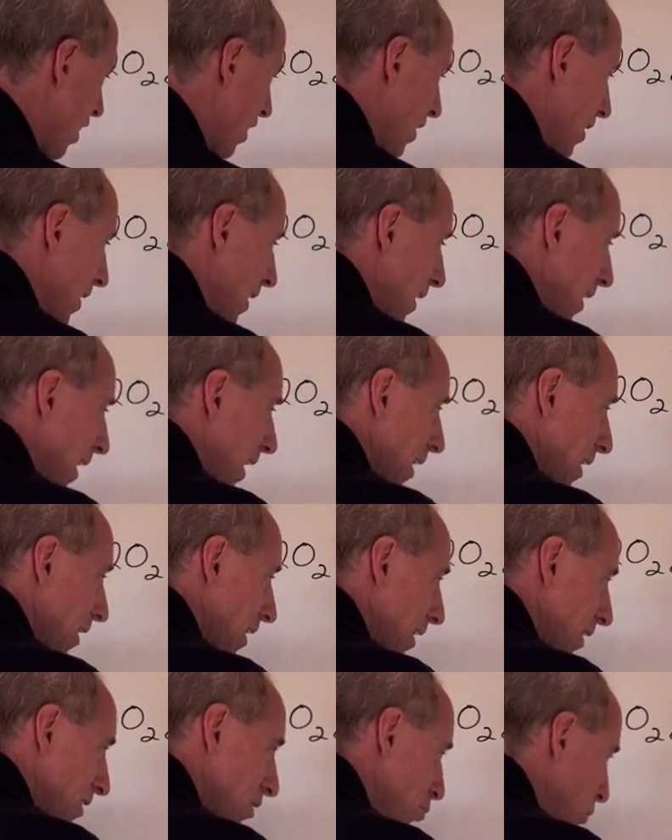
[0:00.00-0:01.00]
not going to
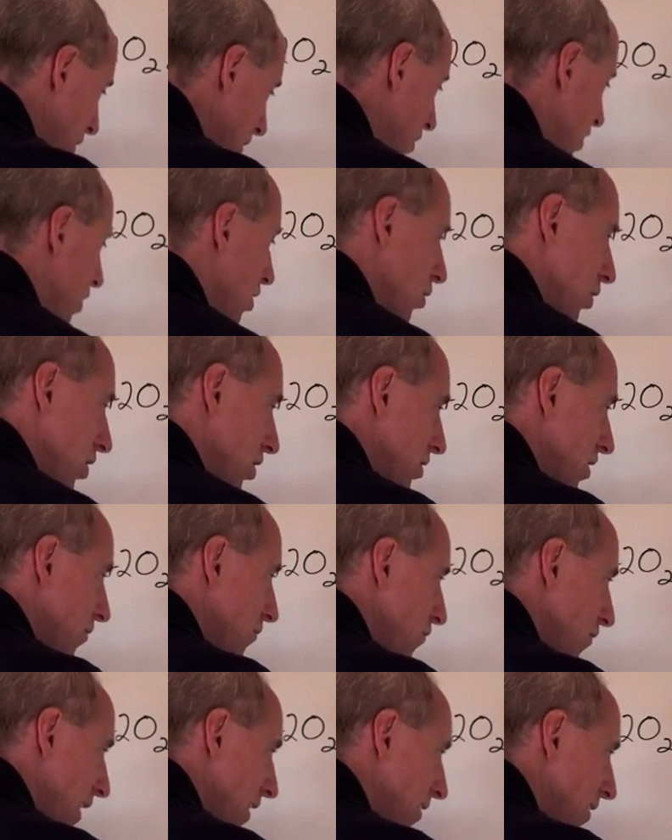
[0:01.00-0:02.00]
get, what are you doing? Just
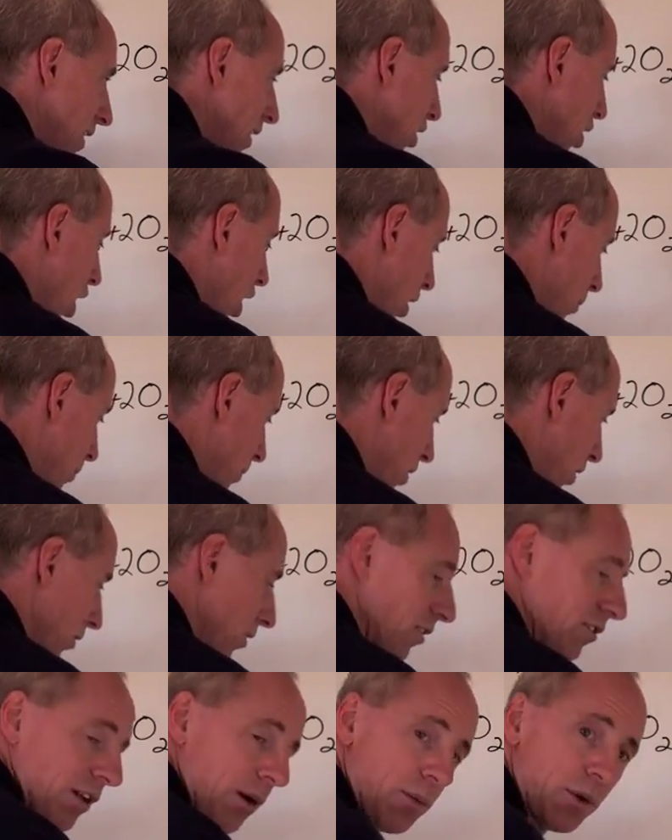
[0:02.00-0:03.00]
inventing carbon on this